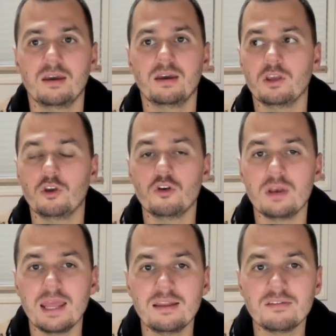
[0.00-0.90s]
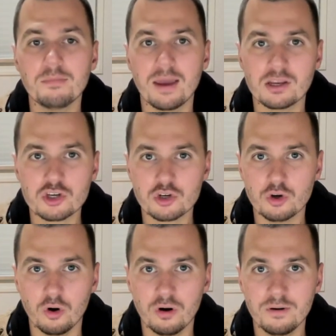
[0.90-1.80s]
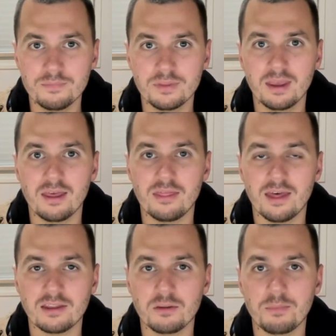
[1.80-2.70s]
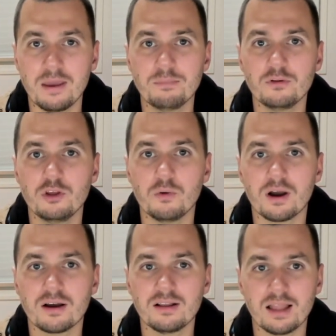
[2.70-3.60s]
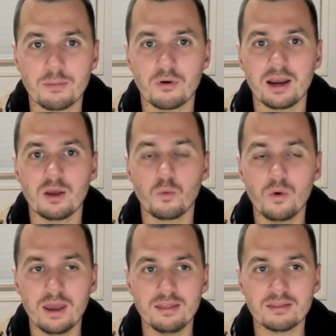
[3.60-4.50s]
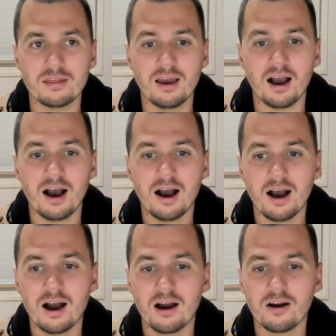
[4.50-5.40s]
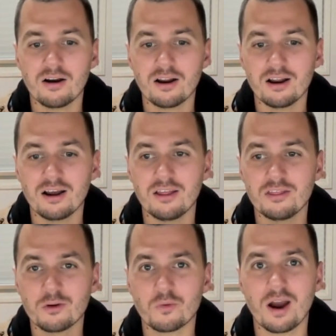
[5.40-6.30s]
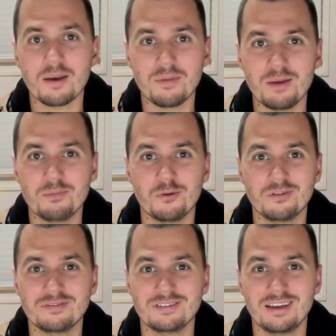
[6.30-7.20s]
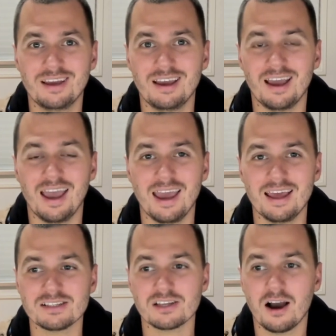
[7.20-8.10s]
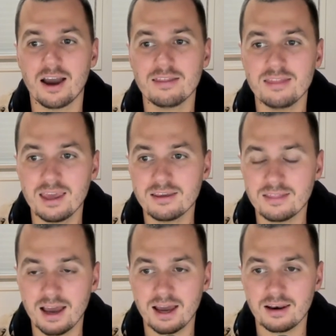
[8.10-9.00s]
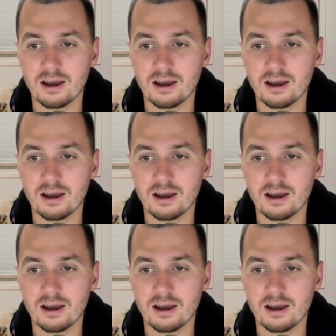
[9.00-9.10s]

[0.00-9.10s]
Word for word: You need to make sure that the people you are collaborating with are the right people. And I think that